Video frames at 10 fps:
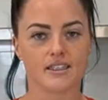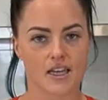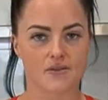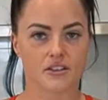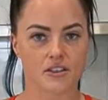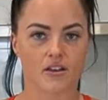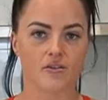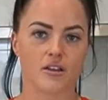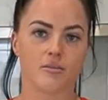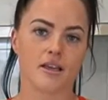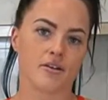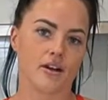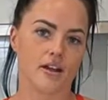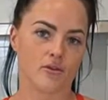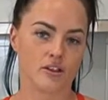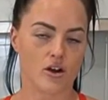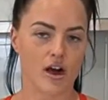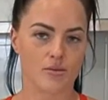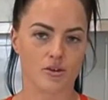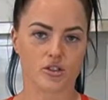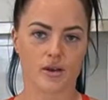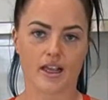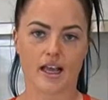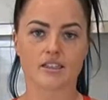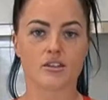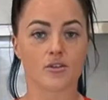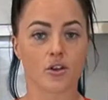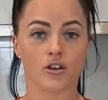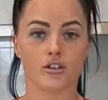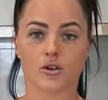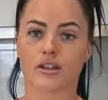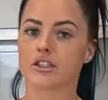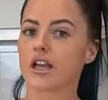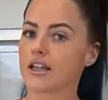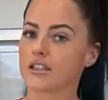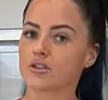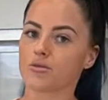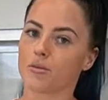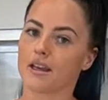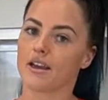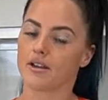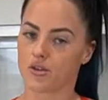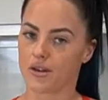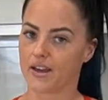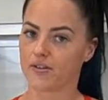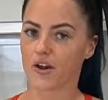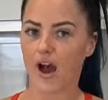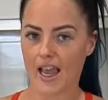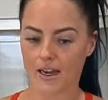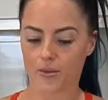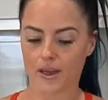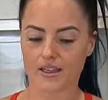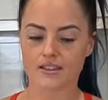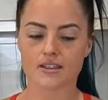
a deficit for the period of the time you're doing that. So for those doing the challenge, we'll be doing it for 8 weeks.